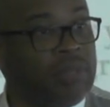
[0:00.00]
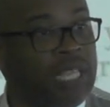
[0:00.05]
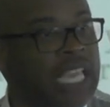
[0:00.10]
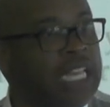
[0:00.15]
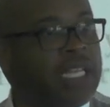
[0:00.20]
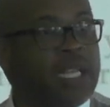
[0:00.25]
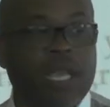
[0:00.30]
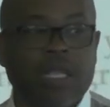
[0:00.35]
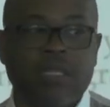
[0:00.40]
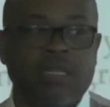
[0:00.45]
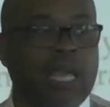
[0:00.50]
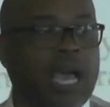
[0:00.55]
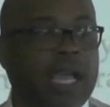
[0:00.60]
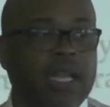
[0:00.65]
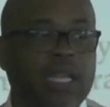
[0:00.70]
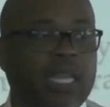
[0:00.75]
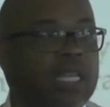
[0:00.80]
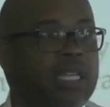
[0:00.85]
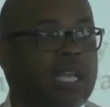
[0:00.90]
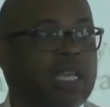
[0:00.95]
It does
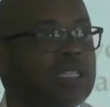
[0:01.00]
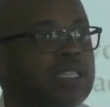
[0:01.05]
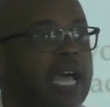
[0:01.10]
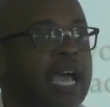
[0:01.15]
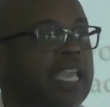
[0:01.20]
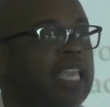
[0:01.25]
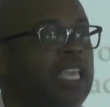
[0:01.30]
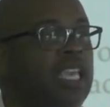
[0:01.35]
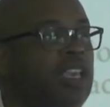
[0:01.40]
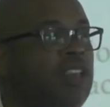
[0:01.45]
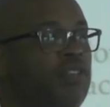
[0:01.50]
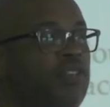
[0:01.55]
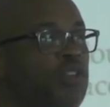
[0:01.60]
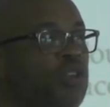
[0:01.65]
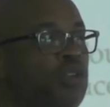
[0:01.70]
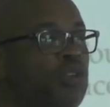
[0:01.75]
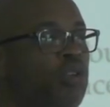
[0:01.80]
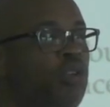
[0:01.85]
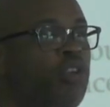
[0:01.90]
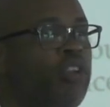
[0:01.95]
not give
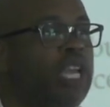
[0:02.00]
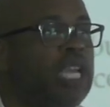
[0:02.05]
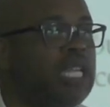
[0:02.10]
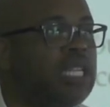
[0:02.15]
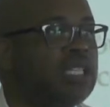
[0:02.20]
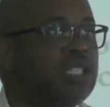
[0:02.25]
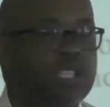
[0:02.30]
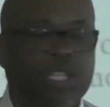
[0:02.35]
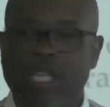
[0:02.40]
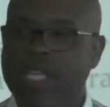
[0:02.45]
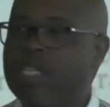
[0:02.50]
you credence